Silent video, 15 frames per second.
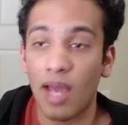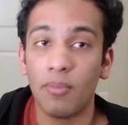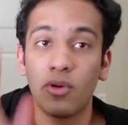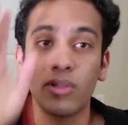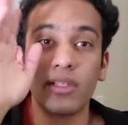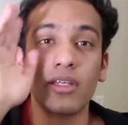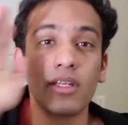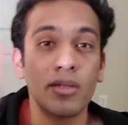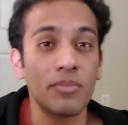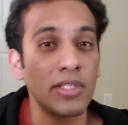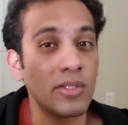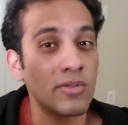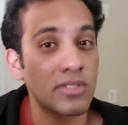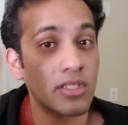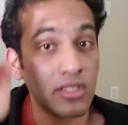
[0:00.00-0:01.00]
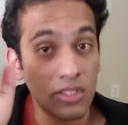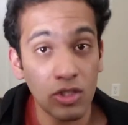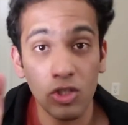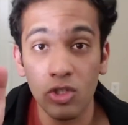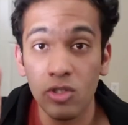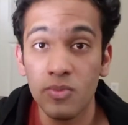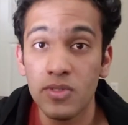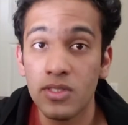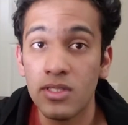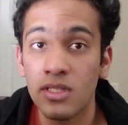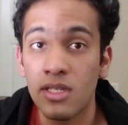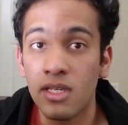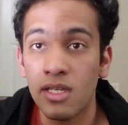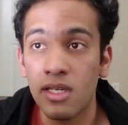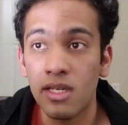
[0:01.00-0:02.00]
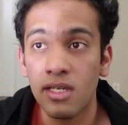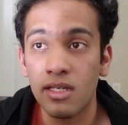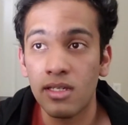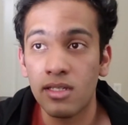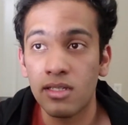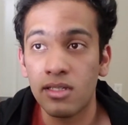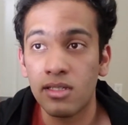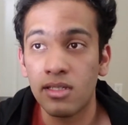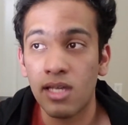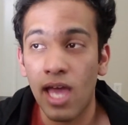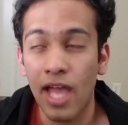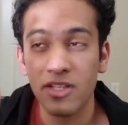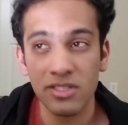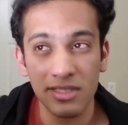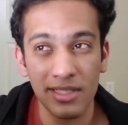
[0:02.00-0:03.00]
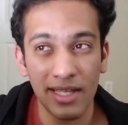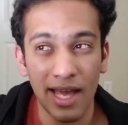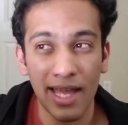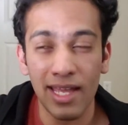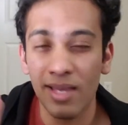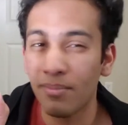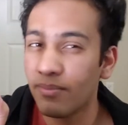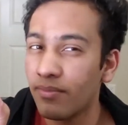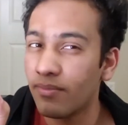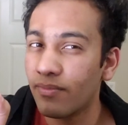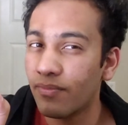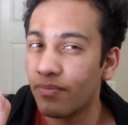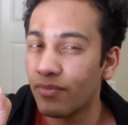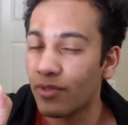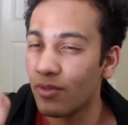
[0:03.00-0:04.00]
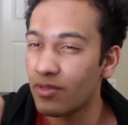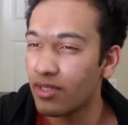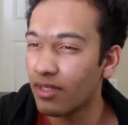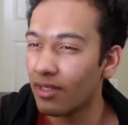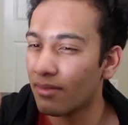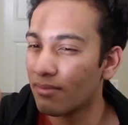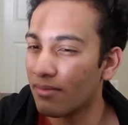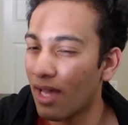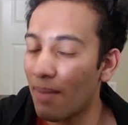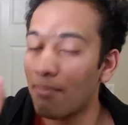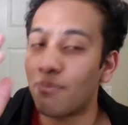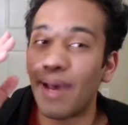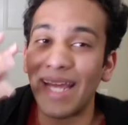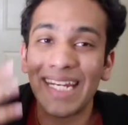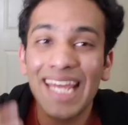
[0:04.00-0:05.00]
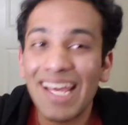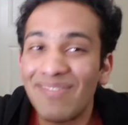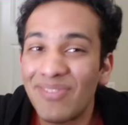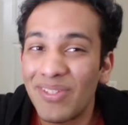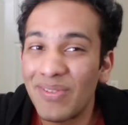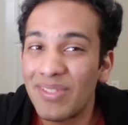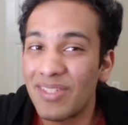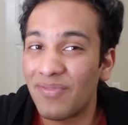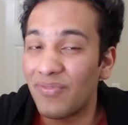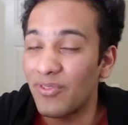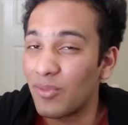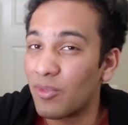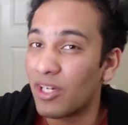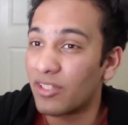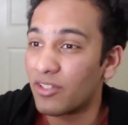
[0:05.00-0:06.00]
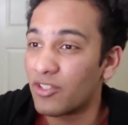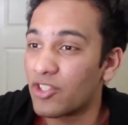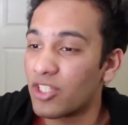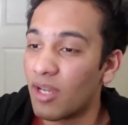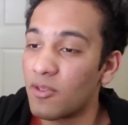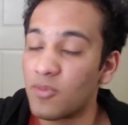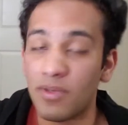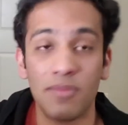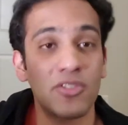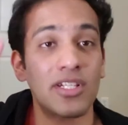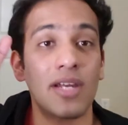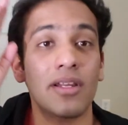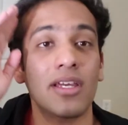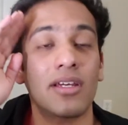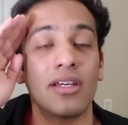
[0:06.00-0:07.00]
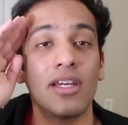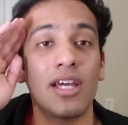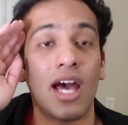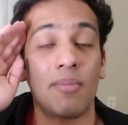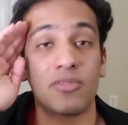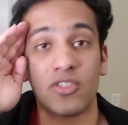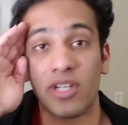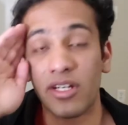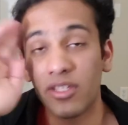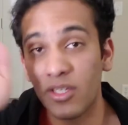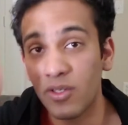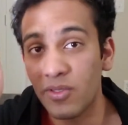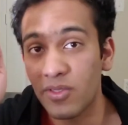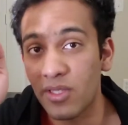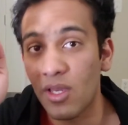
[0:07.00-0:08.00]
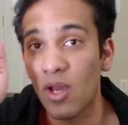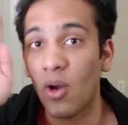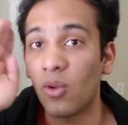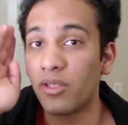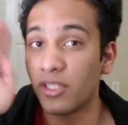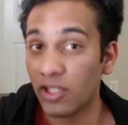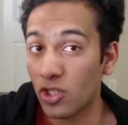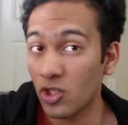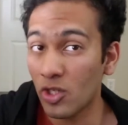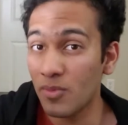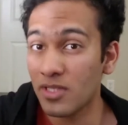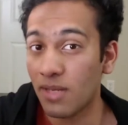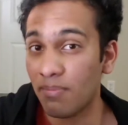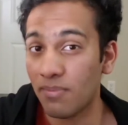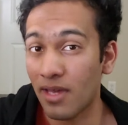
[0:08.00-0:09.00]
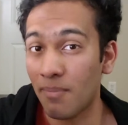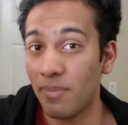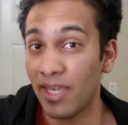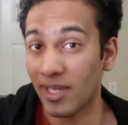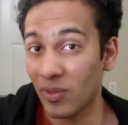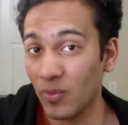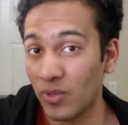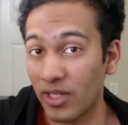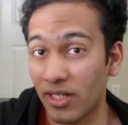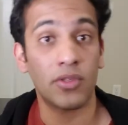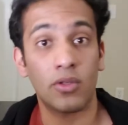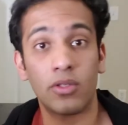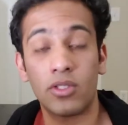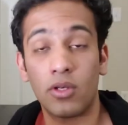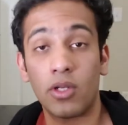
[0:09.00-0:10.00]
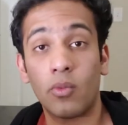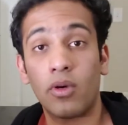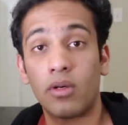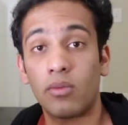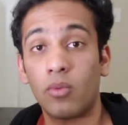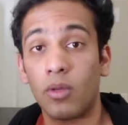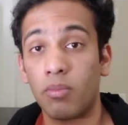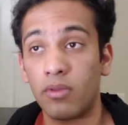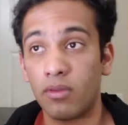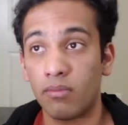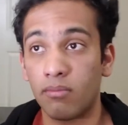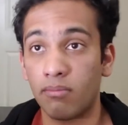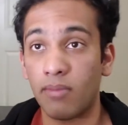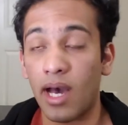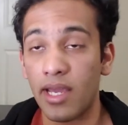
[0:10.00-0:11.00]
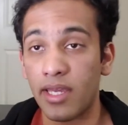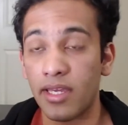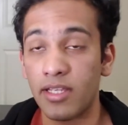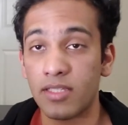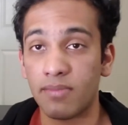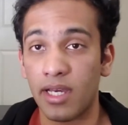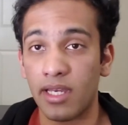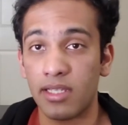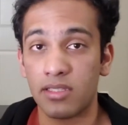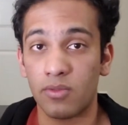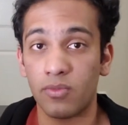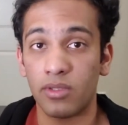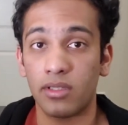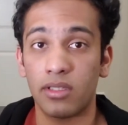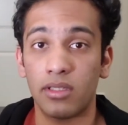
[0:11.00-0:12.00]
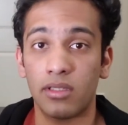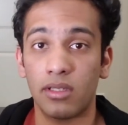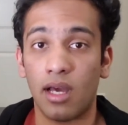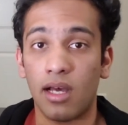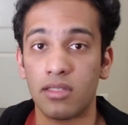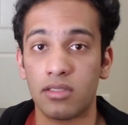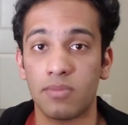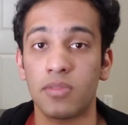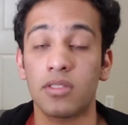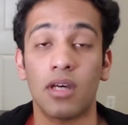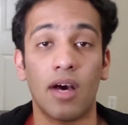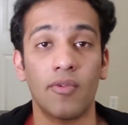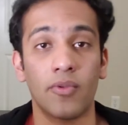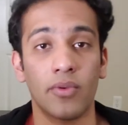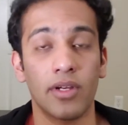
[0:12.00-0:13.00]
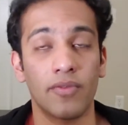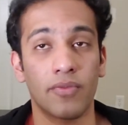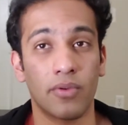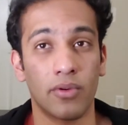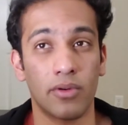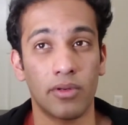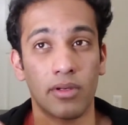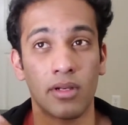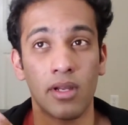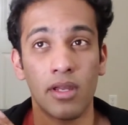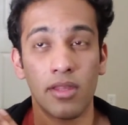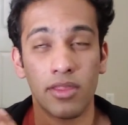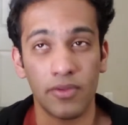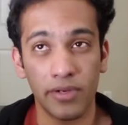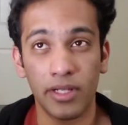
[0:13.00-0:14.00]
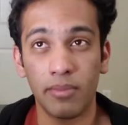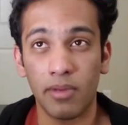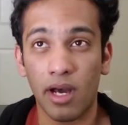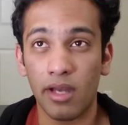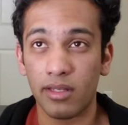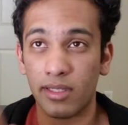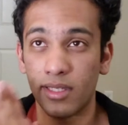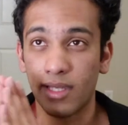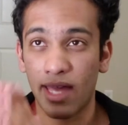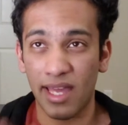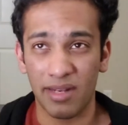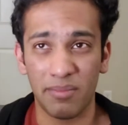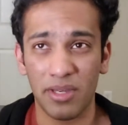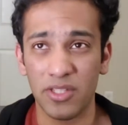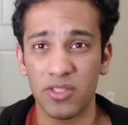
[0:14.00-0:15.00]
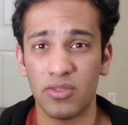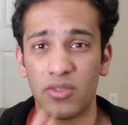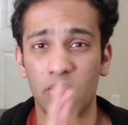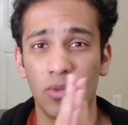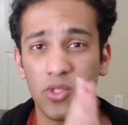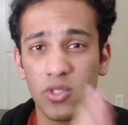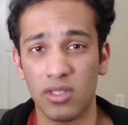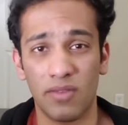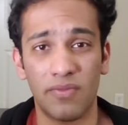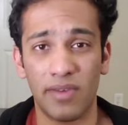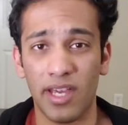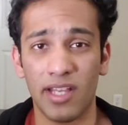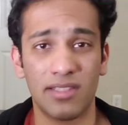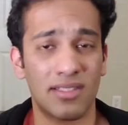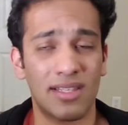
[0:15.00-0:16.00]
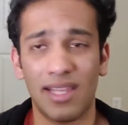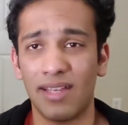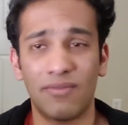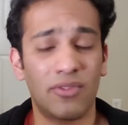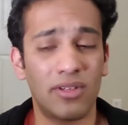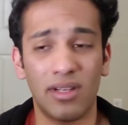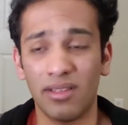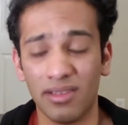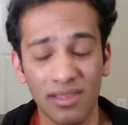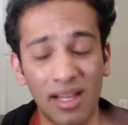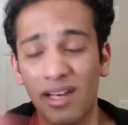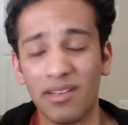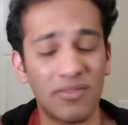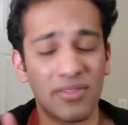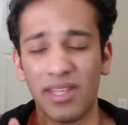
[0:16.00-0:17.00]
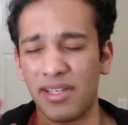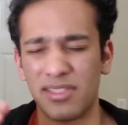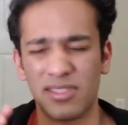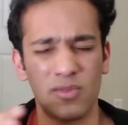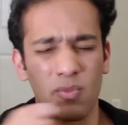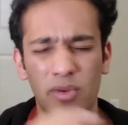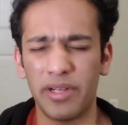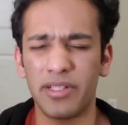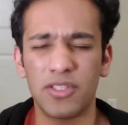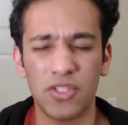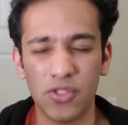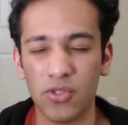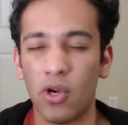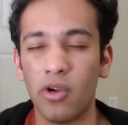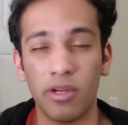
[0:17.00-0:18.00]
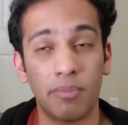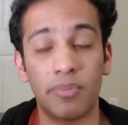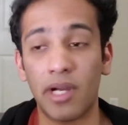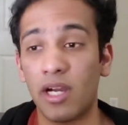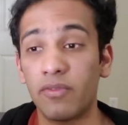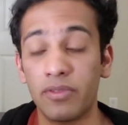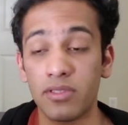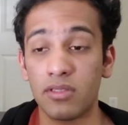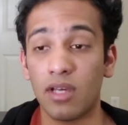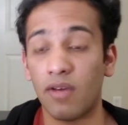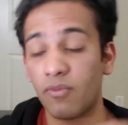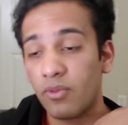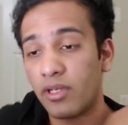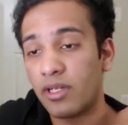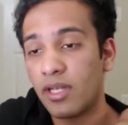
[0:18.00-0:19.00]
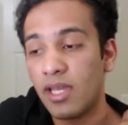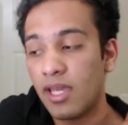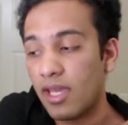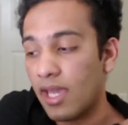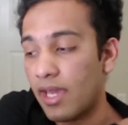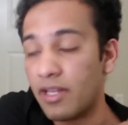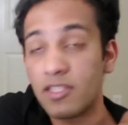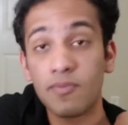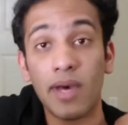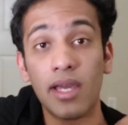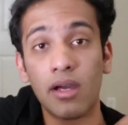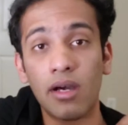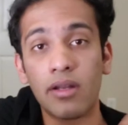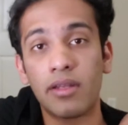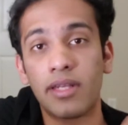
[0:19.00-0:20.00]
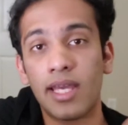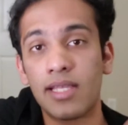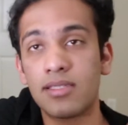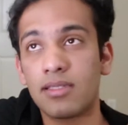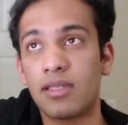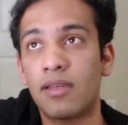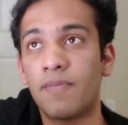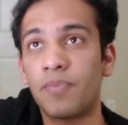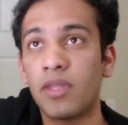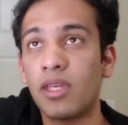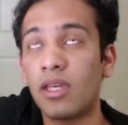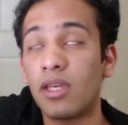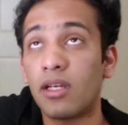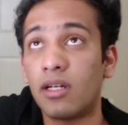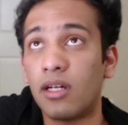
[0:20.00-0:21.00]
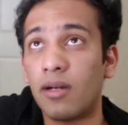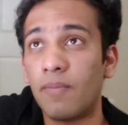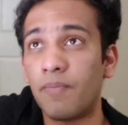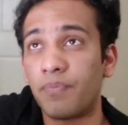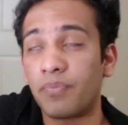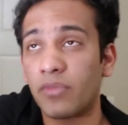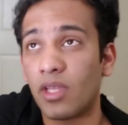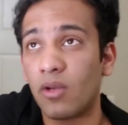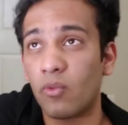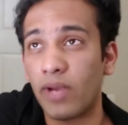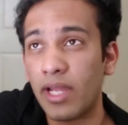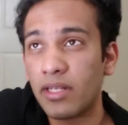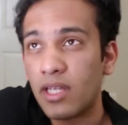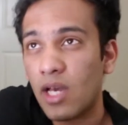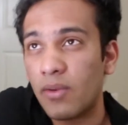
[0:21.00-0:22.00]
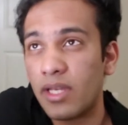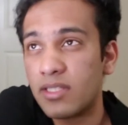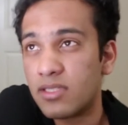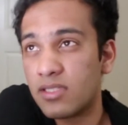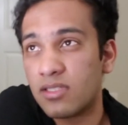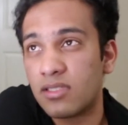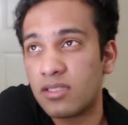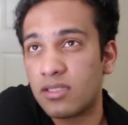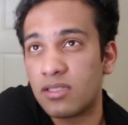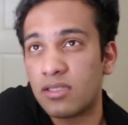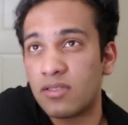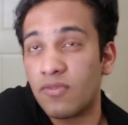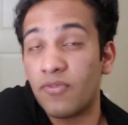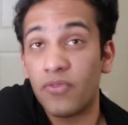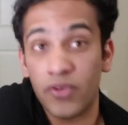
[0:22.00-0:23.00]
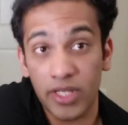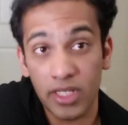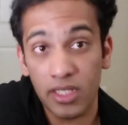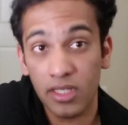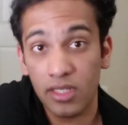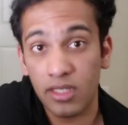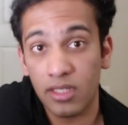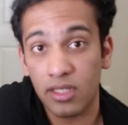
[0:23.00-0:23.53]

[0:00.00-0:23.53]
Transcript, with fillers: I'm only gonna be using cubes. Actually, I am using. I might have to use a few other shapes, but I'm trying to. I'm trying to use only cubes and make it work. If you don't know what Maya is, Maya is a really awesome software for 3D modeling, animation, visual effects, and like for a lot of things. very strong and powerful software, and it's by Autodesk. Um, right now, it's free